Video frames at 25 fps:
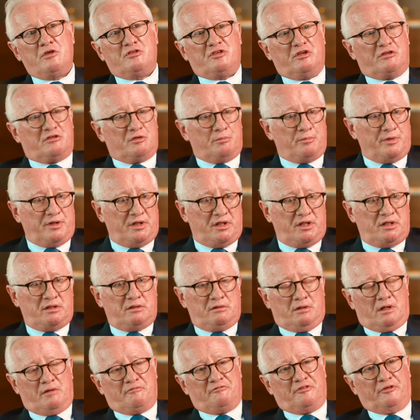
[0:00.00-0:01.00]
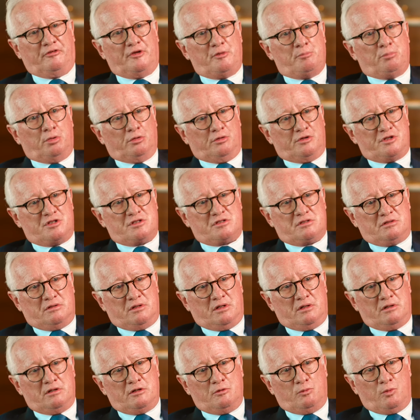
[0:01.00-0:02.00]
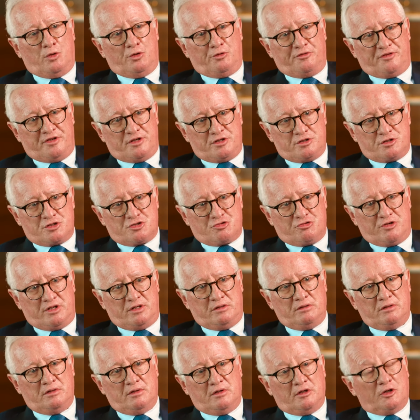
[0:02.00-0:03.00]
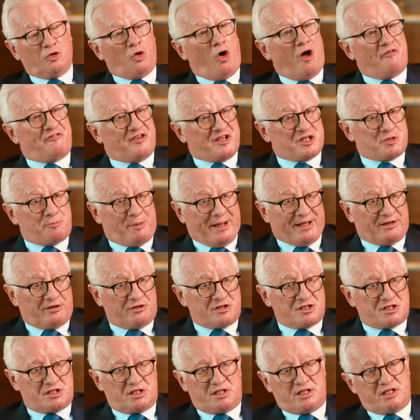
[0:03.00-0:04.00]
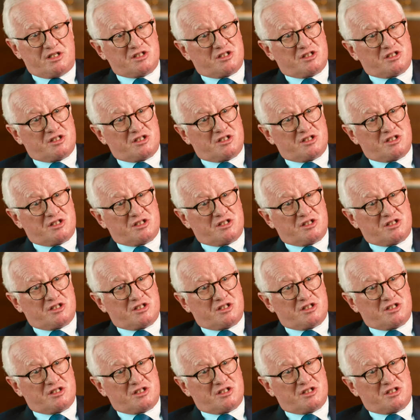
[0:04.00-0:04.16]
So to me, I'm very bullish the wealth industry. Life expectancy